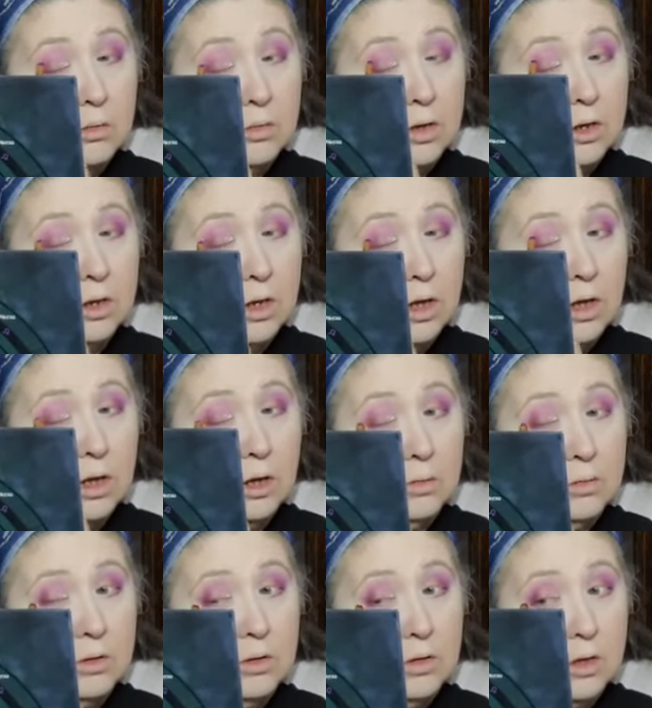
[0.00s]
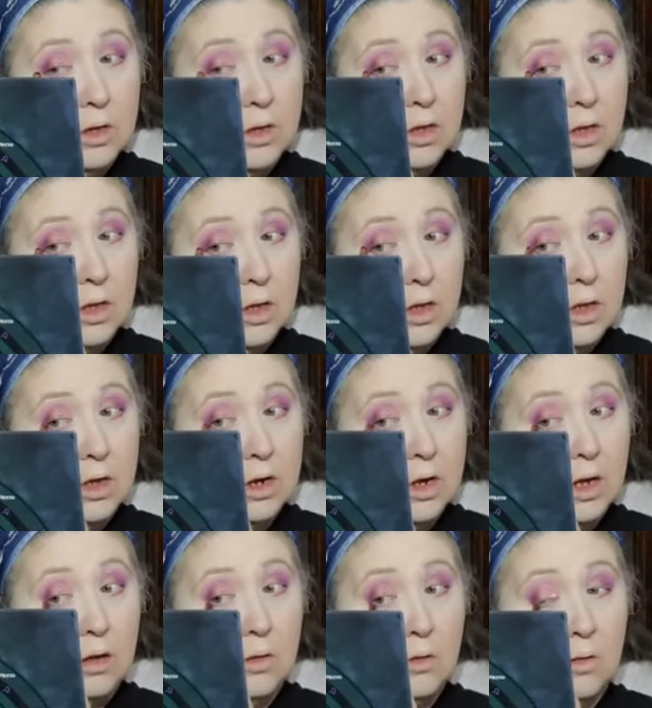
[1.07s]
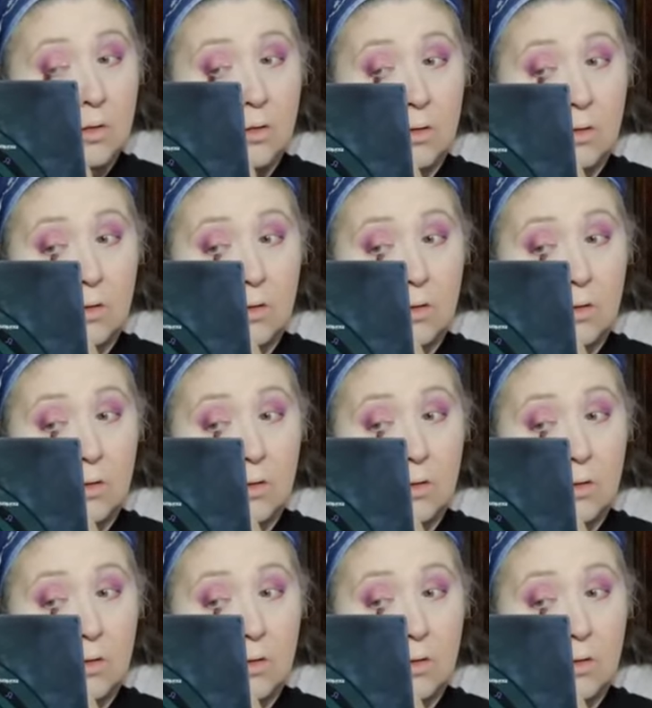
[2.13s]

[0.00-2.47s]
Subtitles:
bring it up and out.